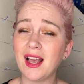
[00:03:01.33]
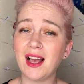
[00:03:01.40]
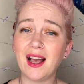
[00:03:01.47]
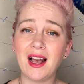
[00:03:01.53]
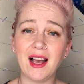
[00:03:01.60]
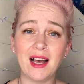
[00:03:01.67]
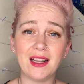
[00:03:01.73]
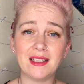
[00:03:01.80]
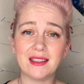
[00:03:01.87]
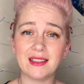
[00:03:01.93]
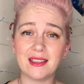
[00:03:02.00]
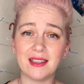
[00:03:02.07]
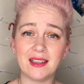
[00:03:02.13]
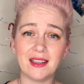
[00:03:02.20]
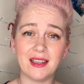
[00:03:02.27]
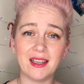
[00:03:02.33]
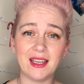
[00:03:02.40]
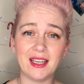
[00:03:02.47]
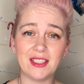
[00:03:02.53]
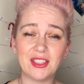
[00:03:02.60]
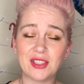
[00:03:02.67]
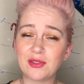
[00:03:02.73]
and I
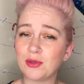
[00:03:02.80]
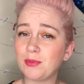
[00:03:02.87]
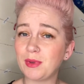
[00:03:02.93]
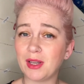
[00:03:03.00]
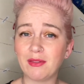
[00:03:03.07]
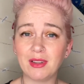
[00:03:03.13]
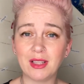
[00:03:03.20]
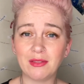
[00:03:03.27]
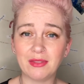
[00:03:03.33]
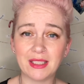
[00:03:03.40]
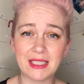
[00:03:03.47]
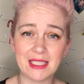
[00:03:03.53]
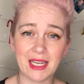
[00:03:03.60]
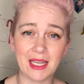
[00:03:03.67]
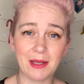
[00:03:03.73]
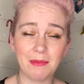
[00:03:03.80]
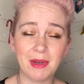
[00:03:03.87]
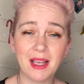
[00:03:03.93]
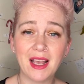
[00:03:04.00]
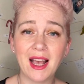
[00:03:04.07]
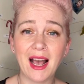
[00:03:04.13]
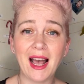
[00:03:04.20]
just hope you have a lovely time.
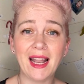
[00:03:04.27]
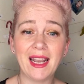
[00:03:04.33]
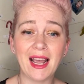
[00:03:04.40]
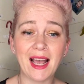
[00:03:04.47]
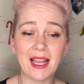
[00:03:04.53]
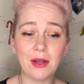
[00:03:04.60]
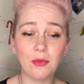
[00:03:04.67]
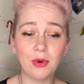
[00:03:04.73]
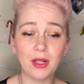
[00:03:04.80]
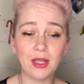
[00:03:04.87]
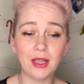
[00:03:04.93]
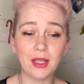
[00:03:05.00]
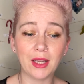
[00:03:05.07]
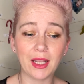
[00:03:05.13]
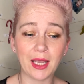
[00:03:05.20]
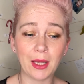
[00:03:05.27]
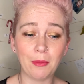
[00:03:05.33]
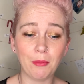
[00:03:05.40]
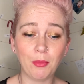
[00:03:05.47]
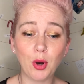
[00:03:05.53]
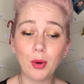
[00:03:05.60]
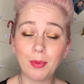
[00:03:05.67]
And I will
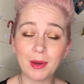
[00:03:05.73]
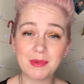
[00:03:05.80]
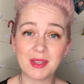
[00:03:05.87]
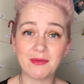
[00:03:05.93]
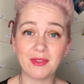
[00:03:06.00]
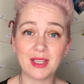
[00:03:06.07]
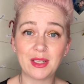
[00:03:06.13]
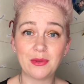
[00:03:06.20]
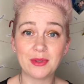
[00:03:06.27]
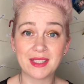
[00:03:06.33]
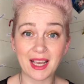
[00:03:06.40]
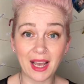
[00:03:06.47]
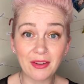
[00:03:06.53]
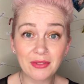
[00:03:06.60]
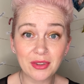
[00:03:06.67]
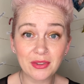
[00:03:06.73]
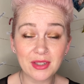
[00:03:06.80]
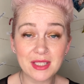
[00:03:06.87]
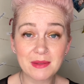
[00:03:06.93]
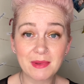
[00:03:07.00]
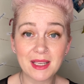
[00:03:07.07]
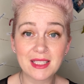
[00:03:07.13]
pop up some videos after
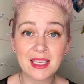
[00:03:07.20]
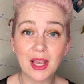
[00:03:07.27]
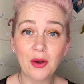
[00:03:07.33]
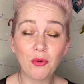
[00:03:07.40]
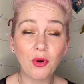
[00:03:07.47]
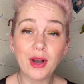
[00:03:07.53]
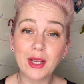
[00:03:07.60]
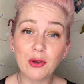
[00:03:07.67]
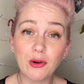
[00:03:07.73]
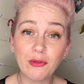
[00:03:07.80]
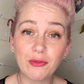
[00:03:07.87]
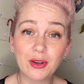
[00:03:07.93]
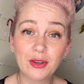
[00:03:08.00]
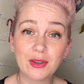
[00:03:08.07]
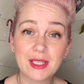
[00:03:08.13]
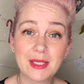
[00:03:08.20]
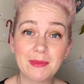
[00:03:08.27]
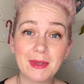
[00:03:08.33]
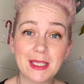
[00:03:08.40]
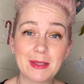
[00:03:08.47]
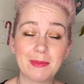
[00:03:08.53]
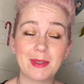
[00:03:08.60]
Christmas, what I got for
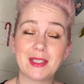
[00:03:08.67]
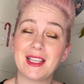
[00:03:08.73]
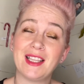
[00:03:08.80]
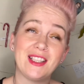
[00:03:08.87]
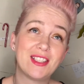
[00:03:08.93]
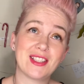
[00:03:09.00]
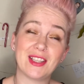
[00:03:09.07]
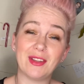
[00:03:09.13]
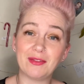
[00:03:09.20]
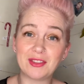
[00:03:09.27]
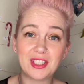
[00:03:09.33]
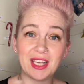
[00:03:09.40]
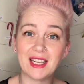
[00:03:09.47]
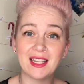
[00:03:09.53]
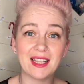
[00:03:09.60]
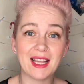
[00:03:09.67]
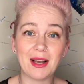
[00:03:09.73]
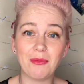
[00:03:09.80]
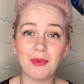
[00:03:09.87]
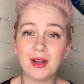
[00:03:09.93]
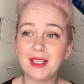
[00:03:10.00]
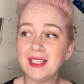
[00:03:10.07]
Christmas, because I just love sharing that
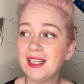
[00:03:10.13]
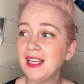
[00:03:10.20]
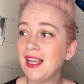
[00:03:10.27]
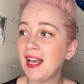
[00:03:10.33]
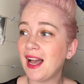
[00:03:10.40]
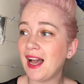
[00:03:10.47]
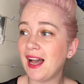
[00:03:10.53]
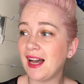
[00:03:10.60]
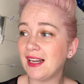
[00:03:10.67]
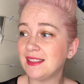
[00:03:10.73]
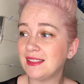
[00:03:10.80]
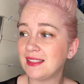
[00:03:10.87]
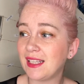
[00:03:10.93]
one, and